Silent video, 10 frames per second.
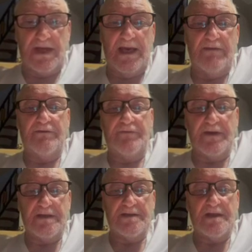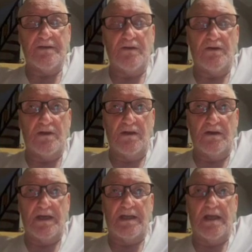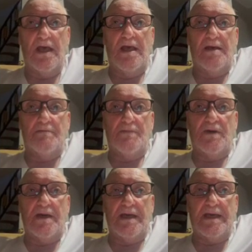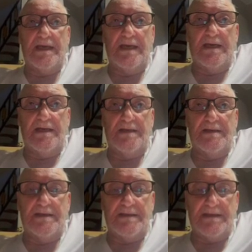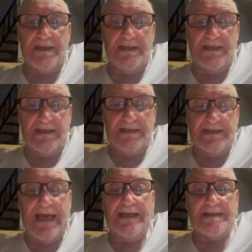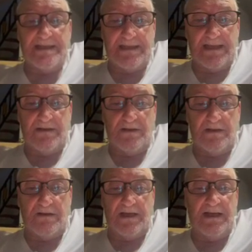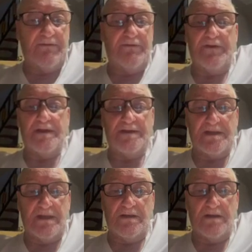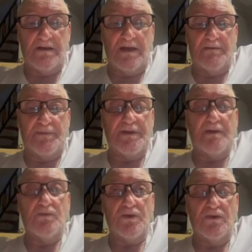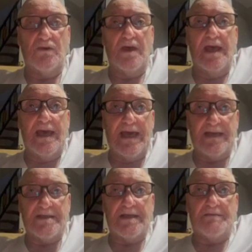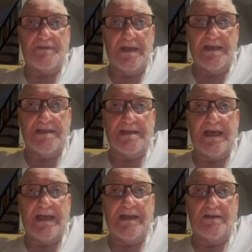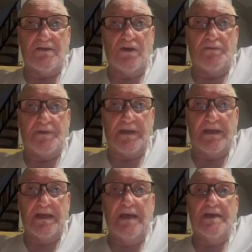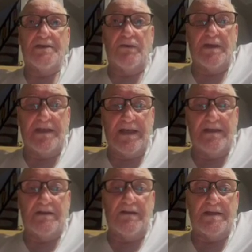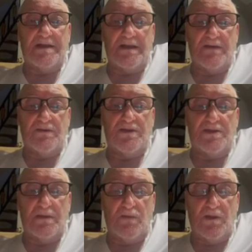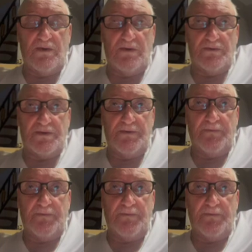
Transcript: Everything is done online. My tax is done online. Everything is done online, but they would not accept a scanned copy. So in the end, I had to go to somewhere else.